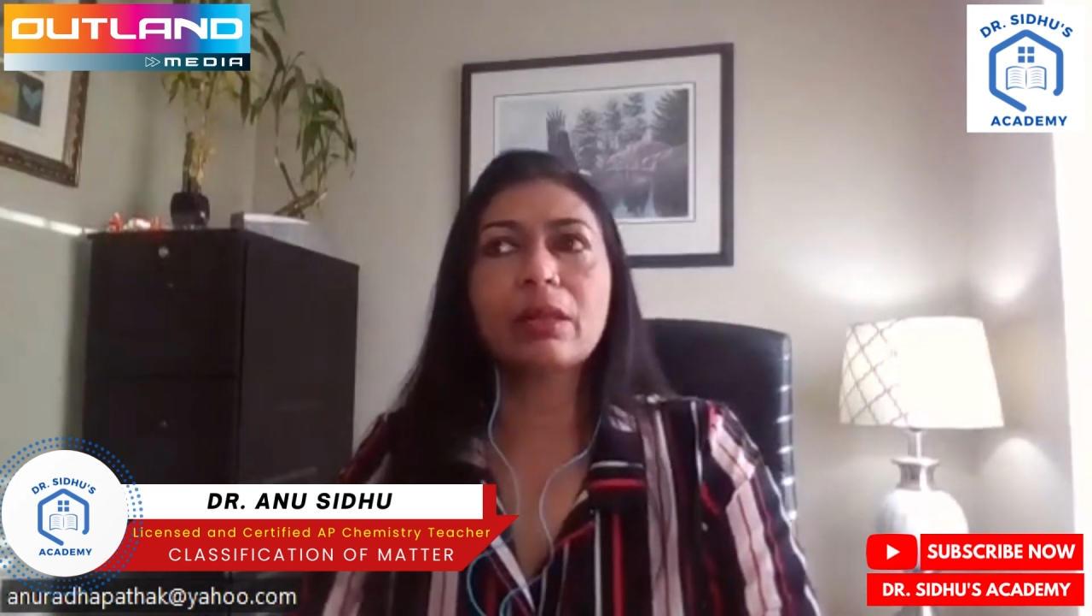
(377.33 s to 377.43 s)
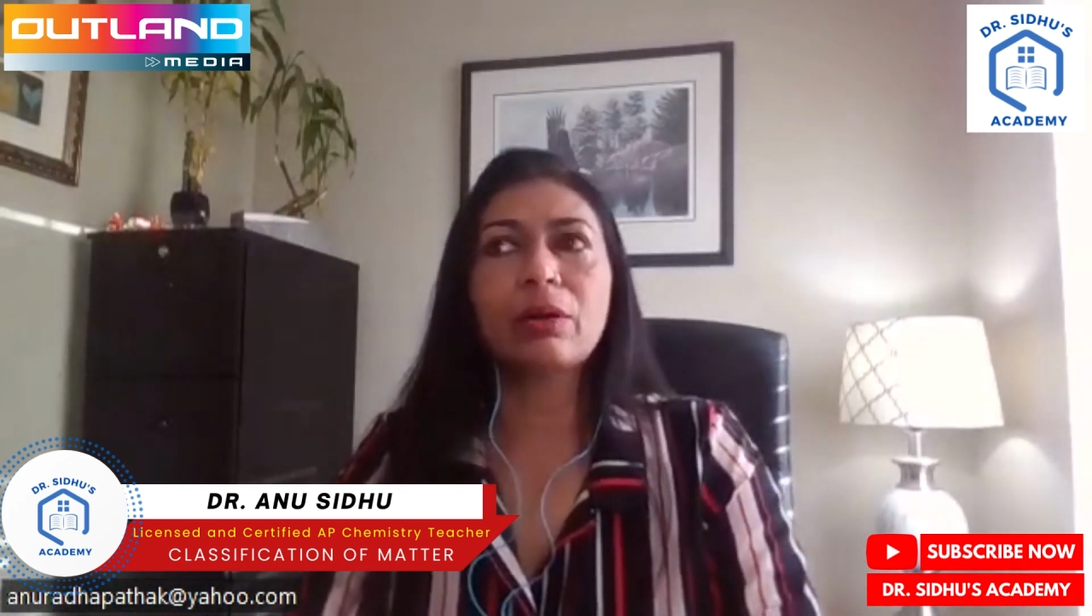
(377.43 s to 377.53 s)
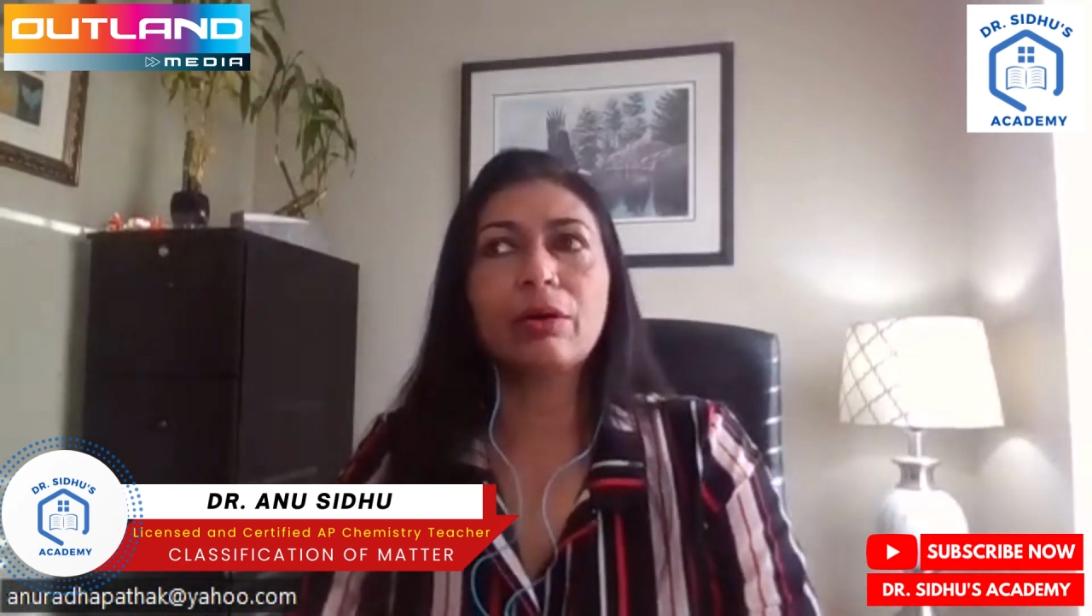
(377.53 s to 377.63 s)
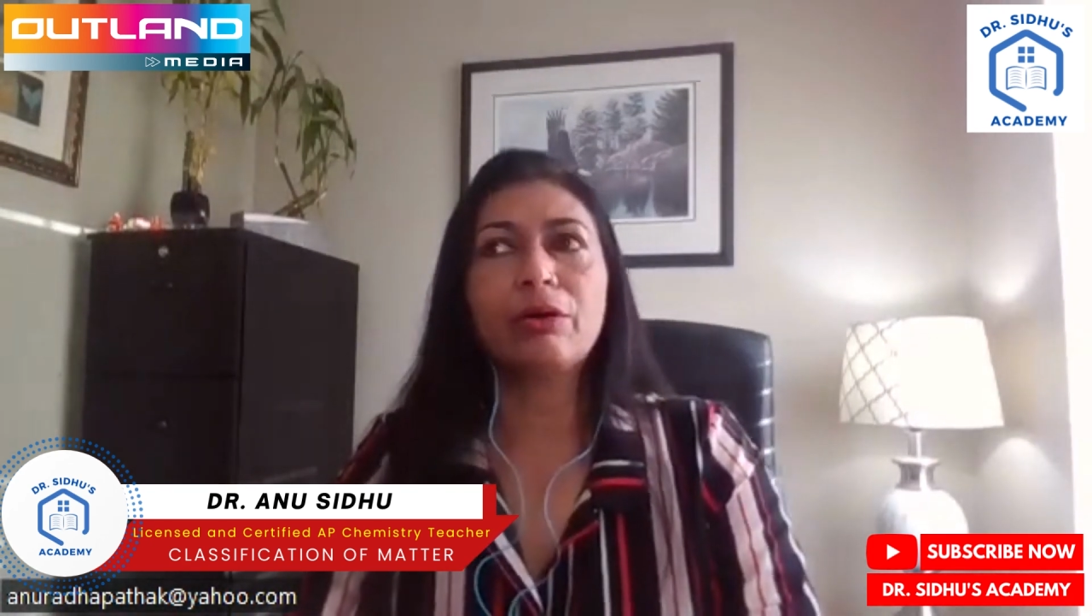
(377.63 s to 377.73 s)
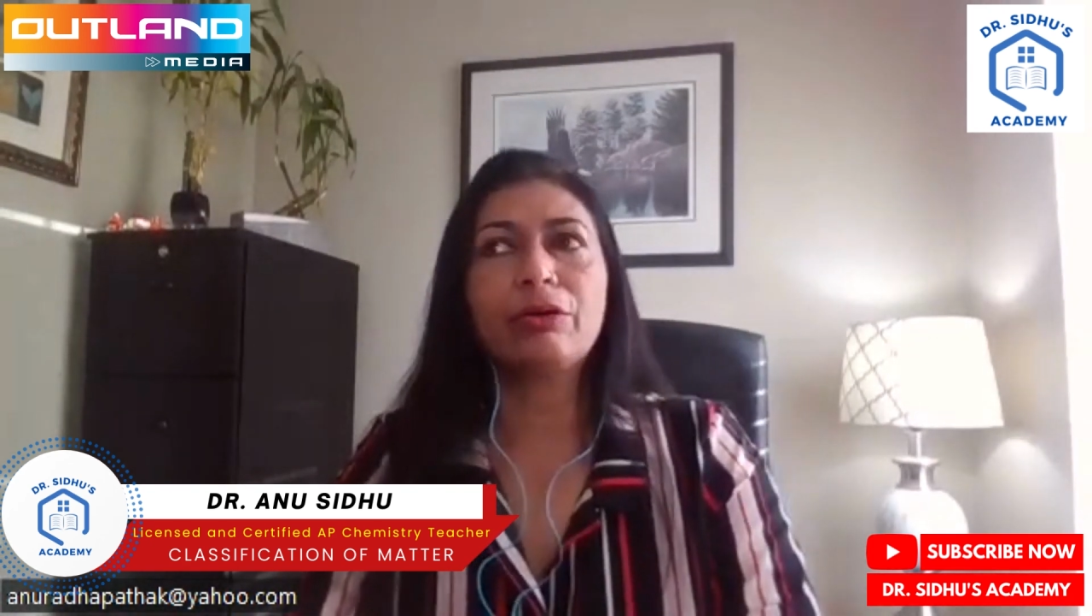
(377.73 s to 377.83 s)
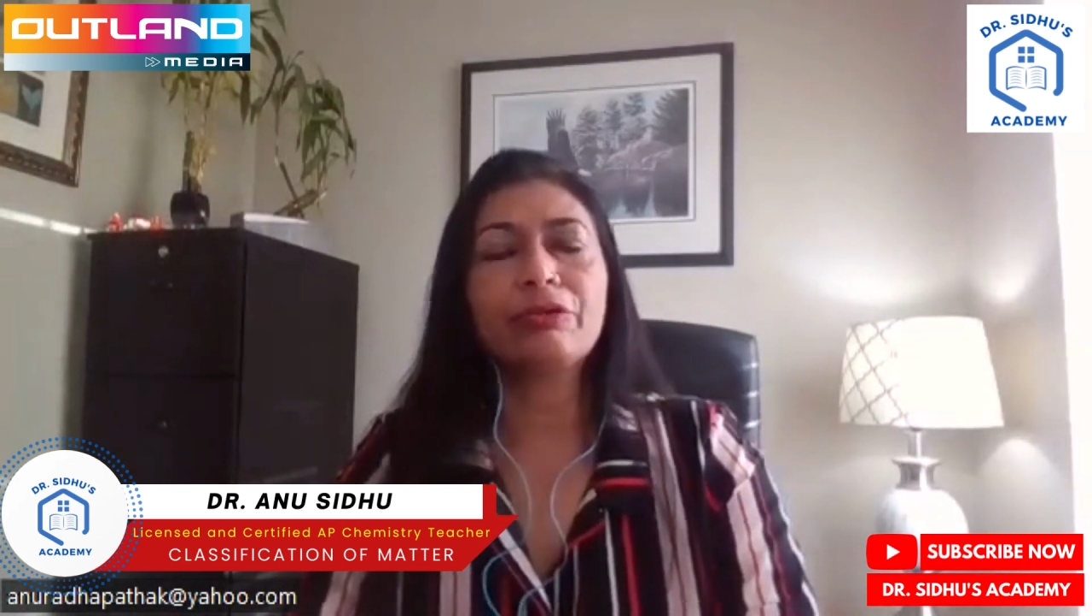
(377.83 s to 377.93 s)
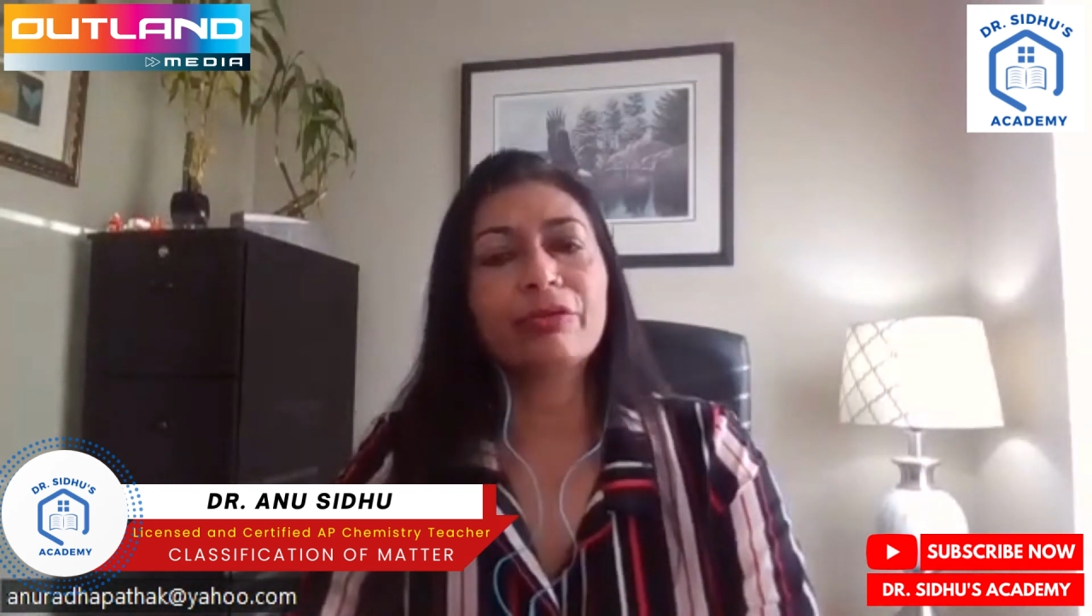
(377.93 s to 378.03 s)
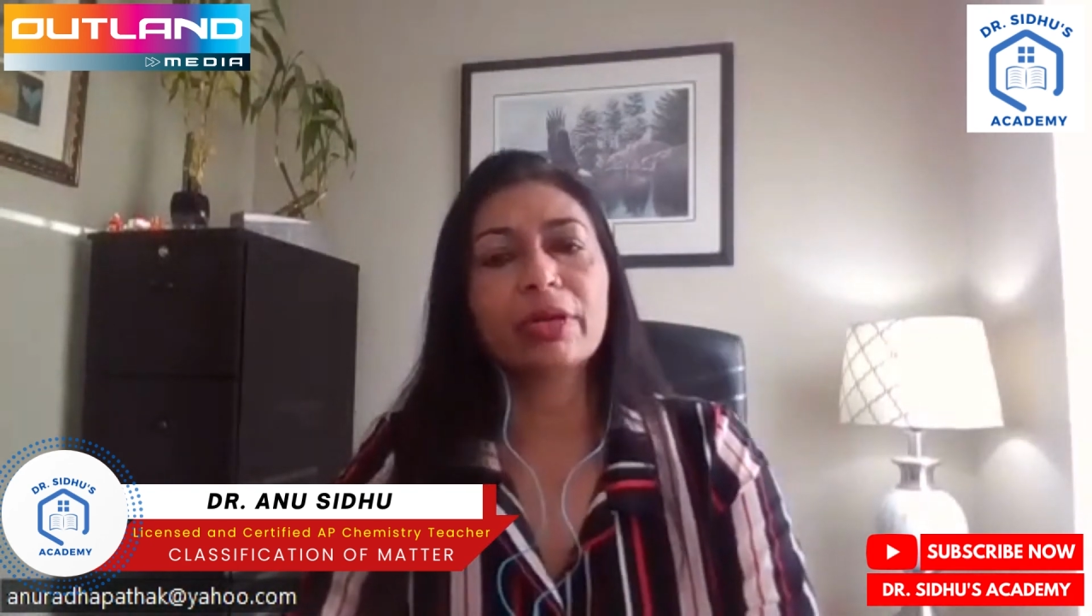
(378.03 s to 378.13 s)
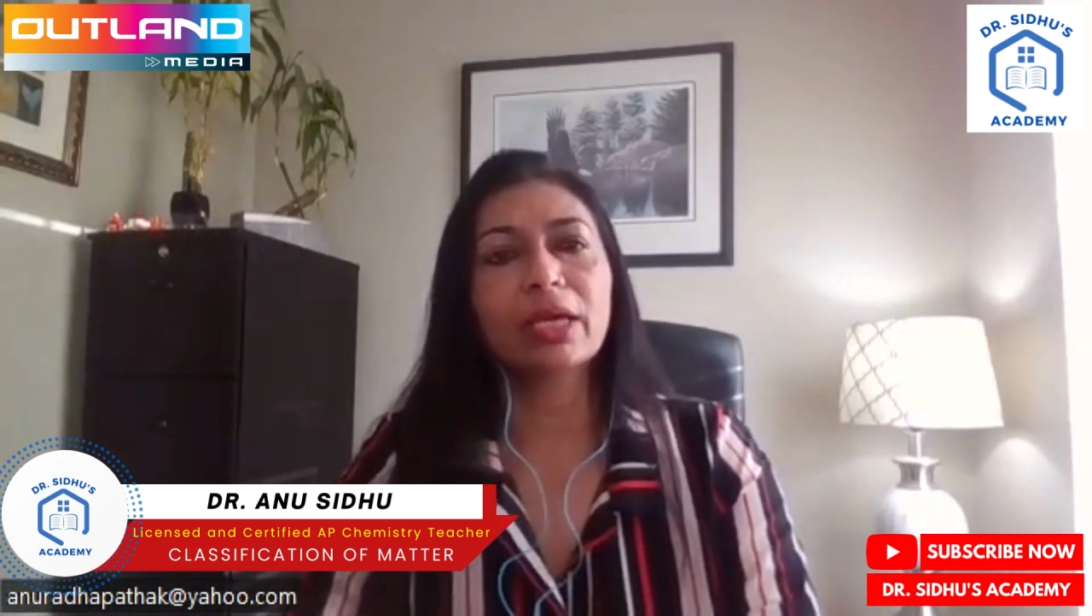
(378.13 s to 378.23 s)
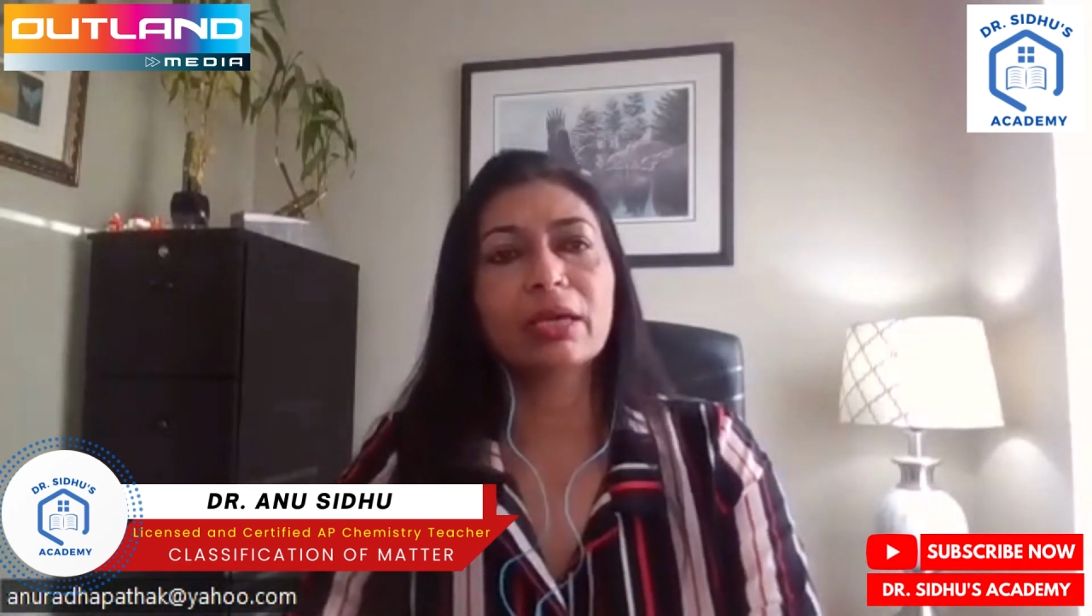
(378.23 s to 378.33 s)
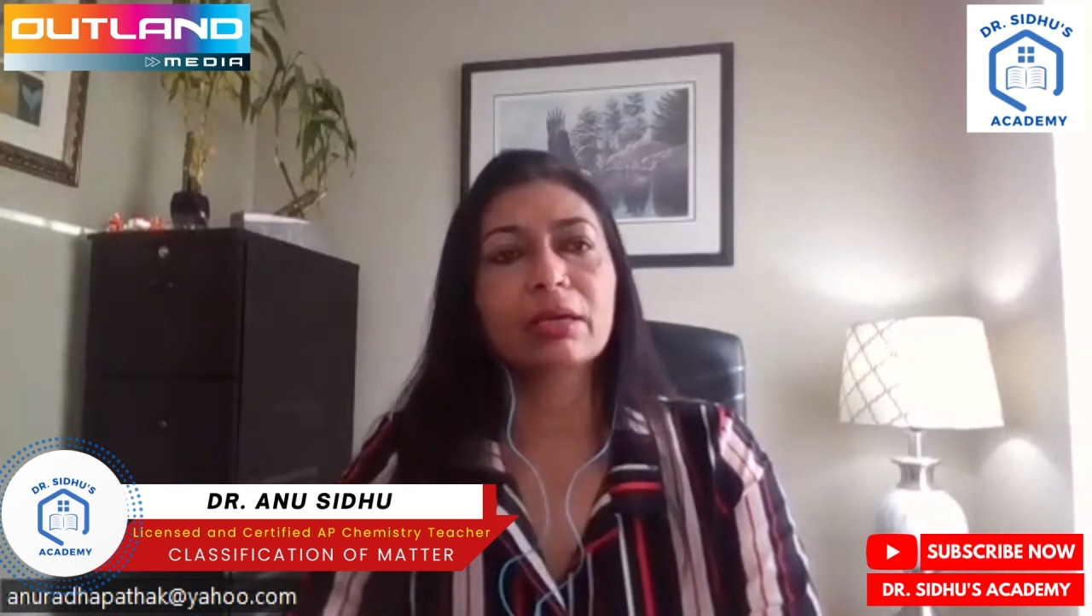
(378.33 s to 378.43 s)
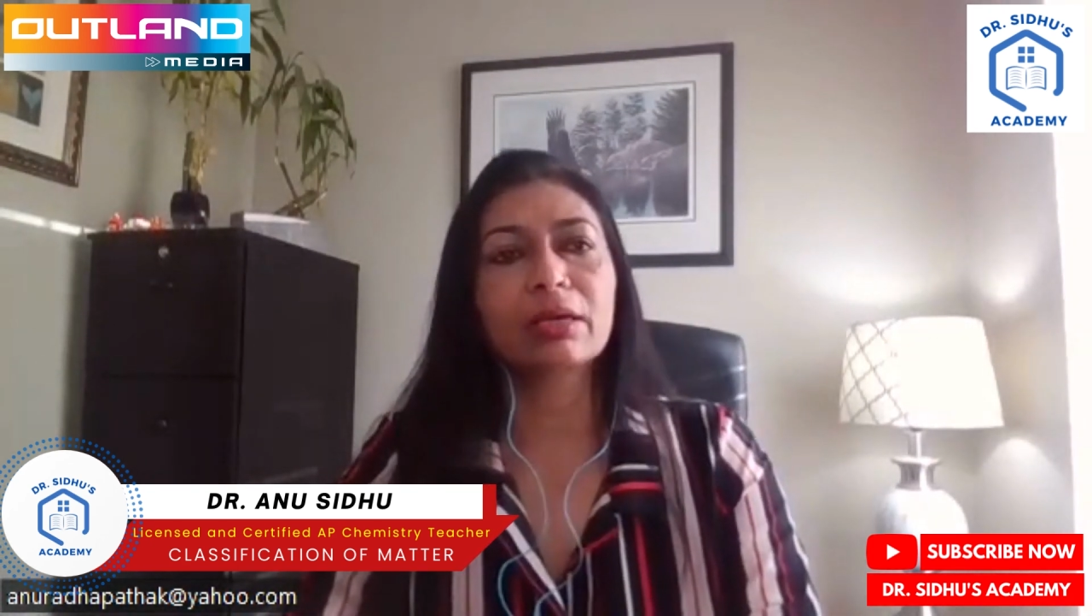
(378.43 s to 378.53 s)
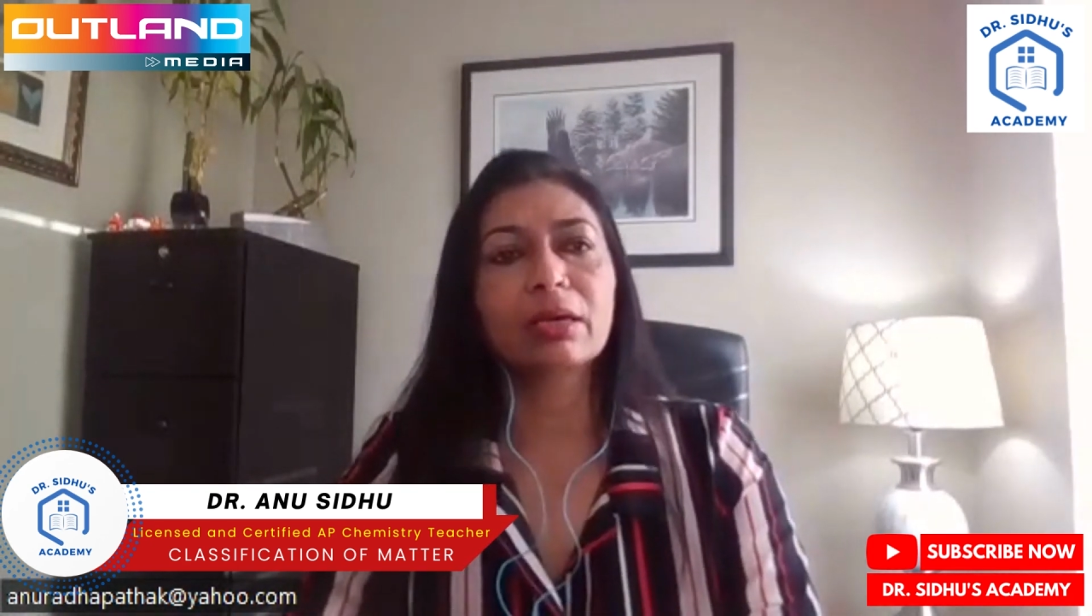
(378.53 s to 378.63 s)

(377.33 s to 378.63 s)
of like,